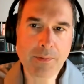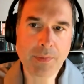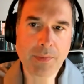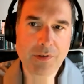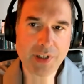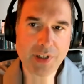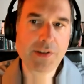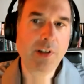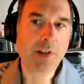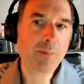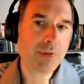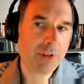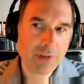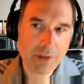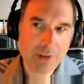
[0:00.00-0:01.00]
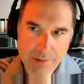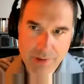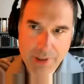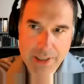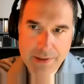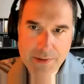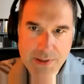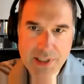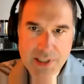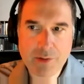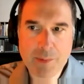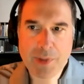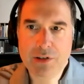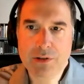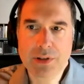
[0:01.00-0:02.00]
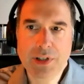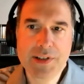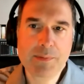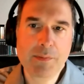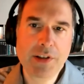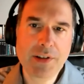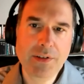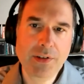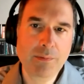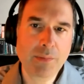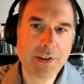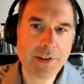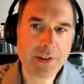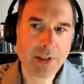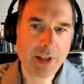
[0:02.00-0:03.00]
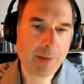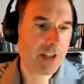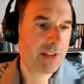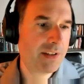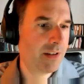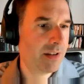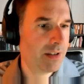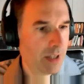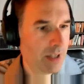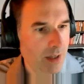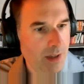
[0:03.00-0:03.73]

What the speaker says: For example, Sindiwe Magoana's Mother to Mother, Aminata